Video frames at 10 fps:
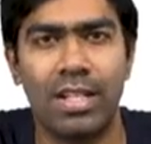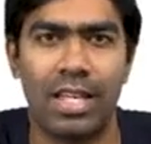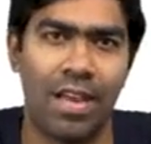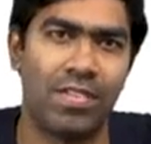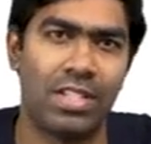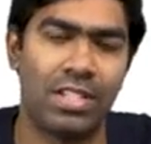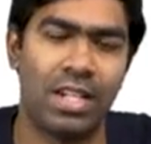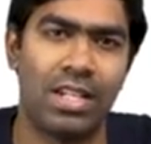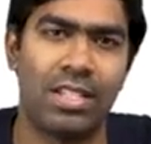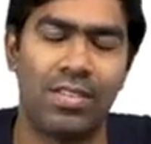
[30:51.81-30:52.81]
FSH and
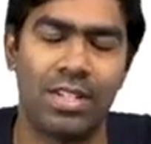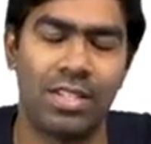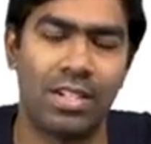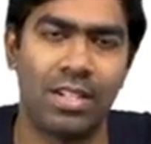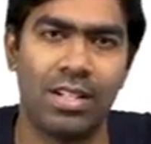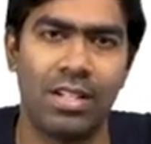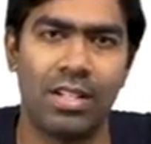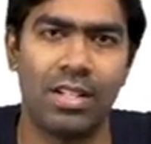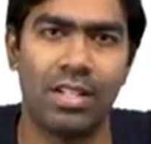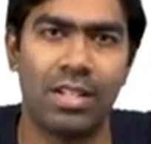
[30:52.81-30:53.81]
LH and result in
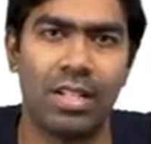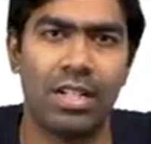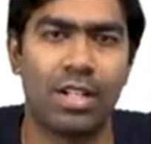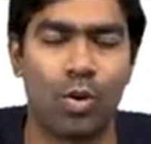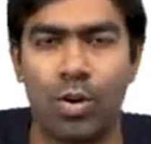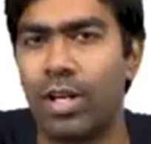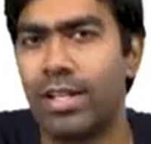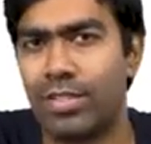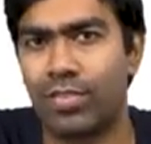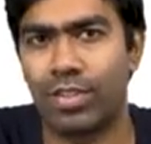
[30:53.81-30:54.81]
gonadal
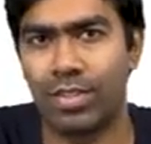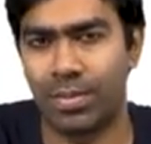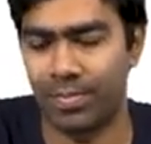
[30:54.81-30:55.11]
dysfunction.